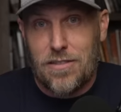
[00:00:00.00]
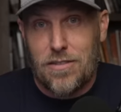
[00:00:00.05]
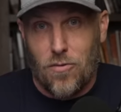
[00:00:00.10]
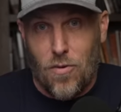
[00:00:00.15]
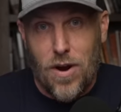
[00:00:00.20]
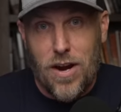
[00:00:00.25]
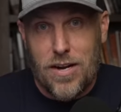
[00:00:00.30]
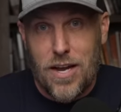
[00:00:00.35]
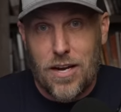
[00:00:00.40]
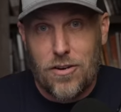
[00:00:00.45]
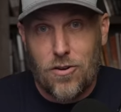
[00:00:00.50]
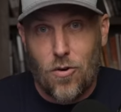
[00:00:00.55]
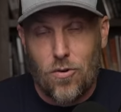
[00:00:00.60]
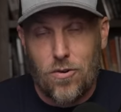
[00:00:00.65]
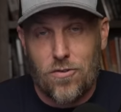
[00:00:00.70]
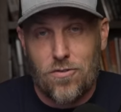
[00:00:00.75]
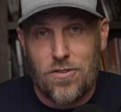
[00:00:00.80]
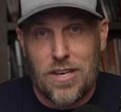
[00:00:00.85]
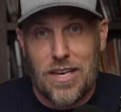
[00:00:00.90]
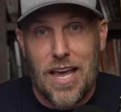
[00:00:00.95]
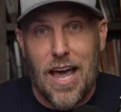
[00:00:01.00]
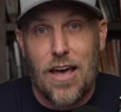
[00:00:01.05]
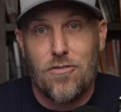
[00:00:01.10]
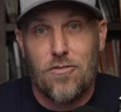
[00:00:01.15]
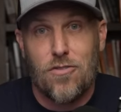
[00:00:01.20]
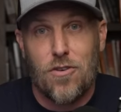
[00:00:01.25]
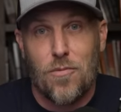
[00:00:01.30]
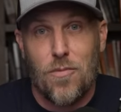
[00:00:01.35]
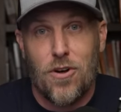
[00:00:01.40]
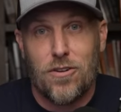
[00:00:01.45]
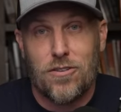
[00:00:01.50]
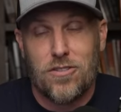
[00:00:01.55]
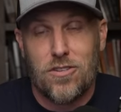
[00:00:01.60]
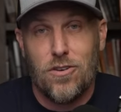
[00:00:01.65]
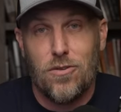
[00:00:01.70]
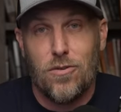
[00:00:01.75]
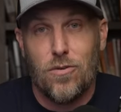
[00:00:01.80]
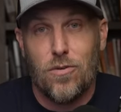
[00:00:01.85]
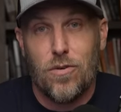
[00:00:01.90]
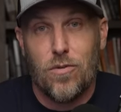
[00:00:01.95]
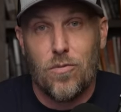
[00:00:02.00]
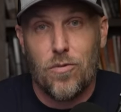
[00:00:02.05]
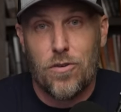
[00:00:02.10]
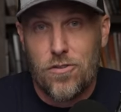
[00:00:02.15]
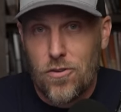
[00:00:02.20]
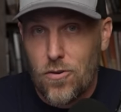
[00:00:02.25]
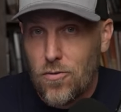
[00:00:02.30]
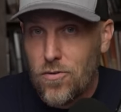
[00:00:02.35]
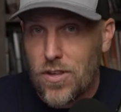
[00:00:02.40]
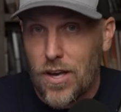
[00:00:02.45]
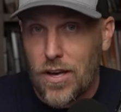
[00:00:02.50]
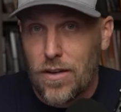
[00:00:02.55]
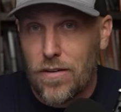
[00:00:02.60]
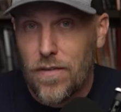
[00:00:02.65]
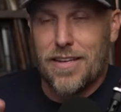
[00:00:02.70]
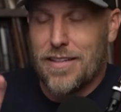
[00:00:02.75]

the right headquarters to gather them all to was Susa.